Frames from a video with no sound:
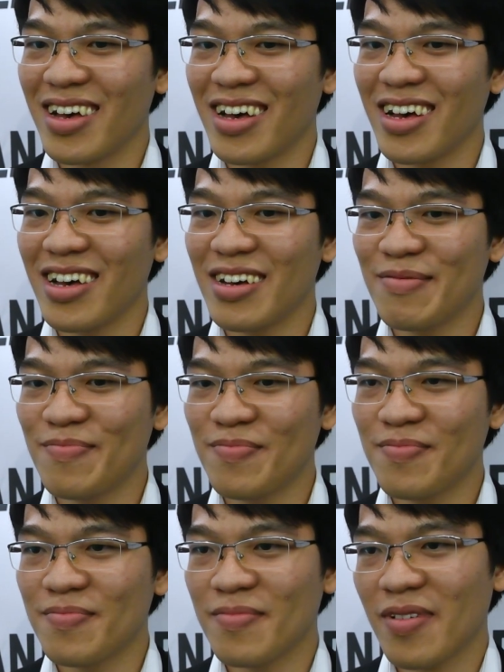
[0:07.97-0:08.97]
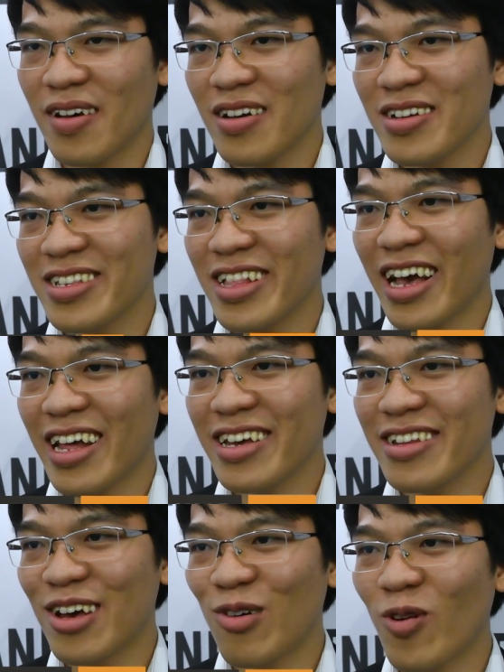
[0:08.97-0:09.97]
Um, honestly, I
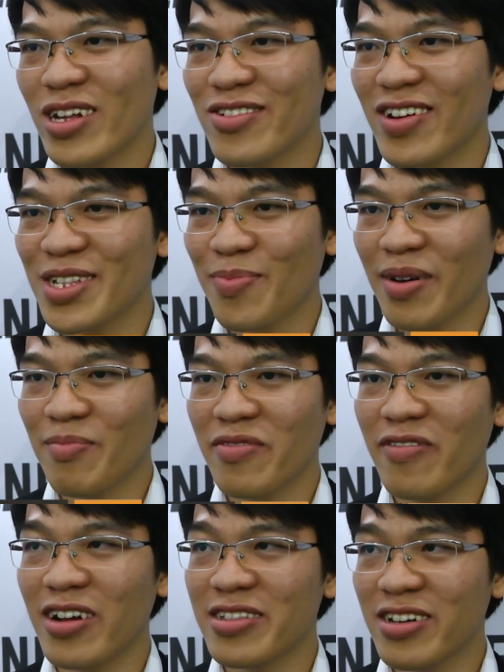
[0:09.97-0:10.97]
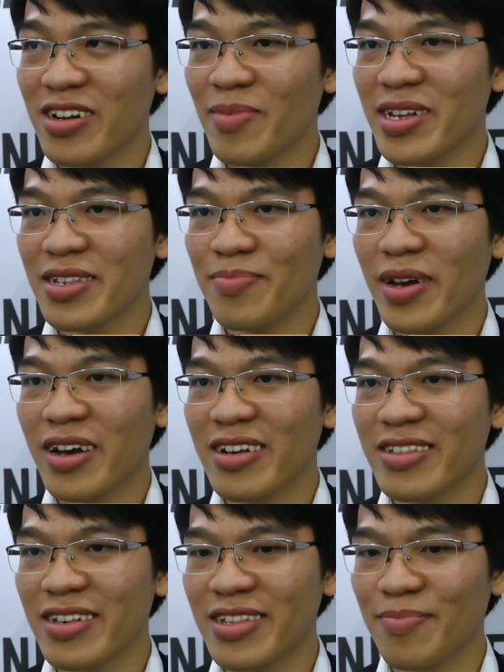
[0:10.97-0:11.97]
didn't know what to expect before the tournament
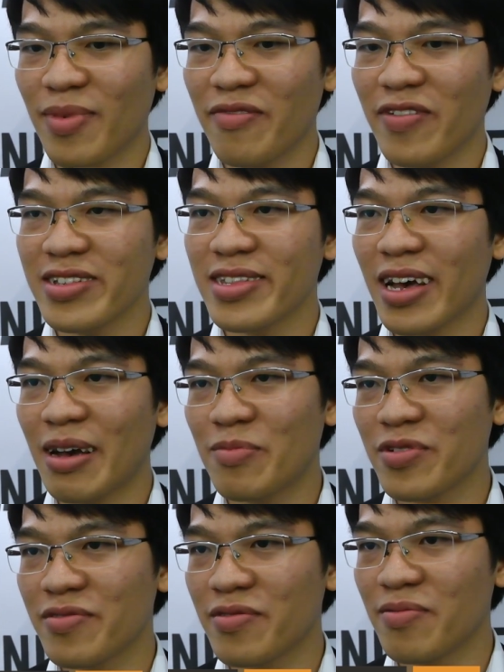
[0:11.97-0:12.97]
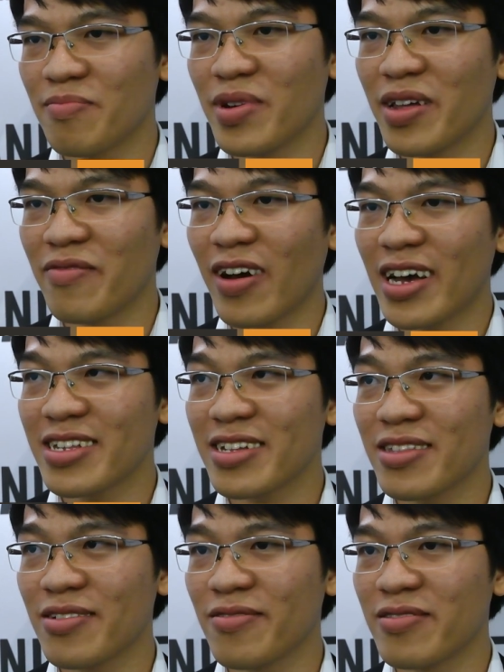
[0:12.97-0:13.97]
because it's my first time to be
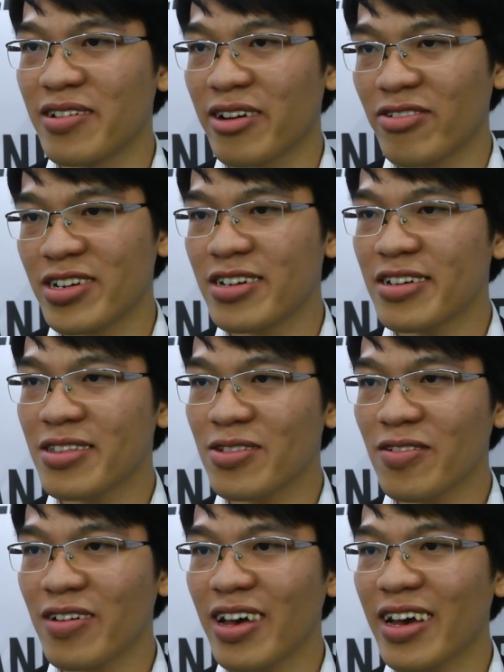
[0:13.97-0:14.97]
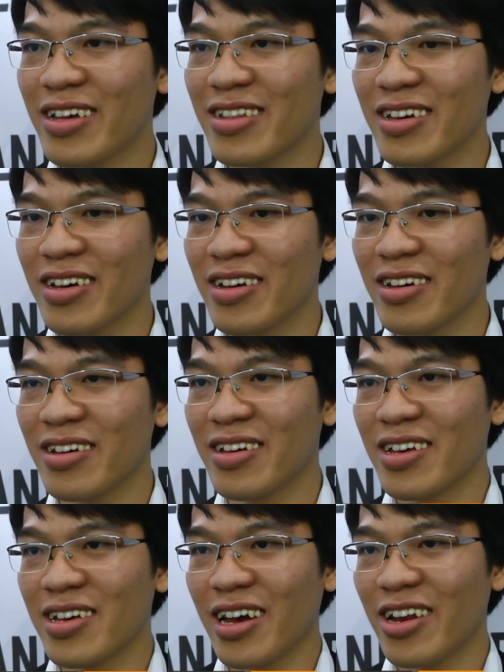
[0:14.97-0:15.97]
invited to the Grand Chess Tour and uh,
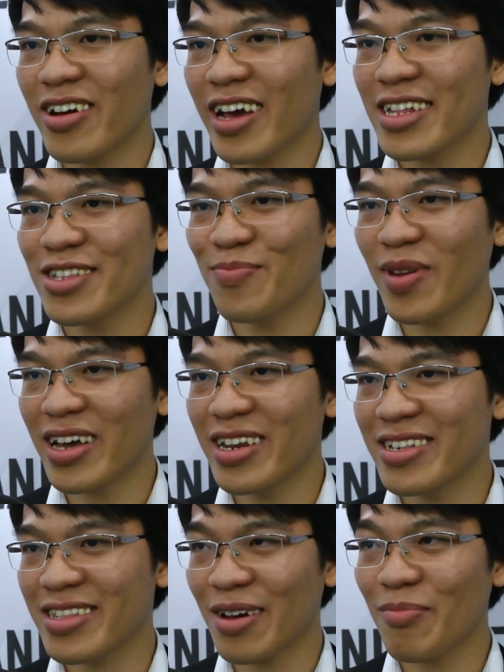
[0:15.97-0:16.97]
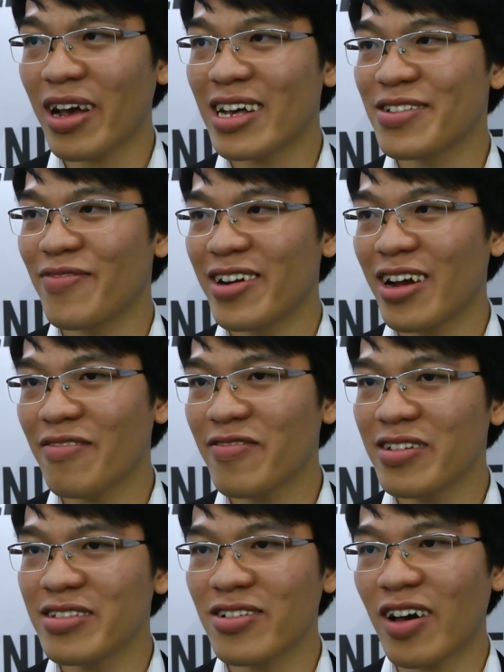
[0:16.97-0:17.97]
I don't get to play these top guys very
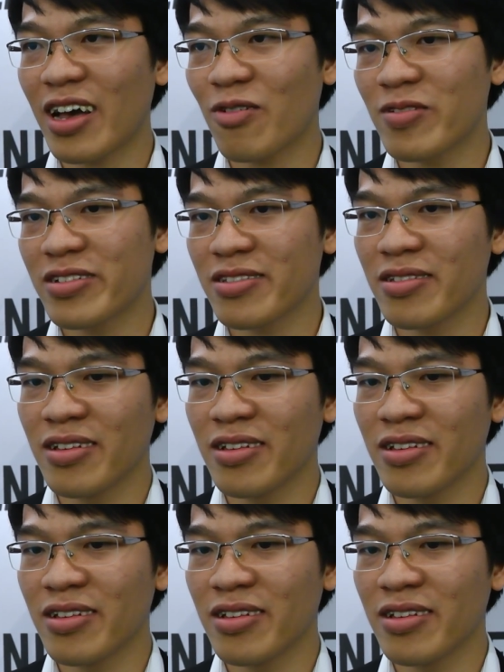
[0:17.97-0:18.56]
often, so I was